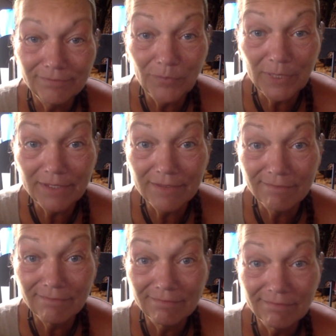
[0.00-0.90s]
with
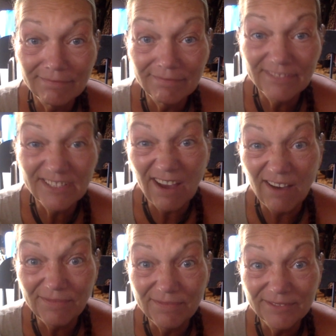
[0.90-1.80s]

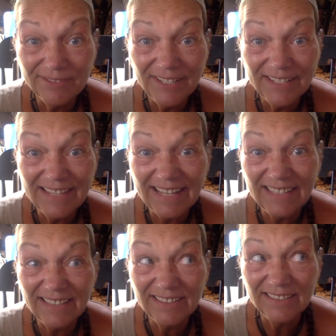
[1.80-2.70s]
stuff
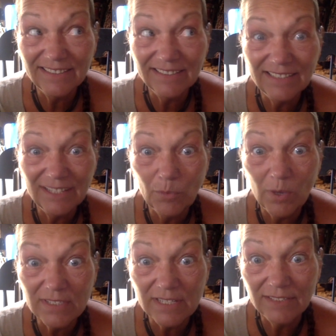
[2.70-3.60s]
that it
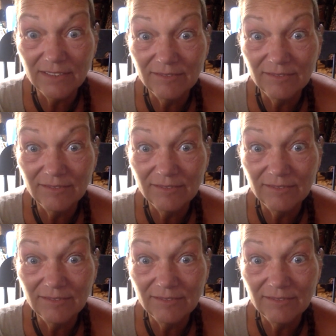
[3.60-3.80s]
wasn't.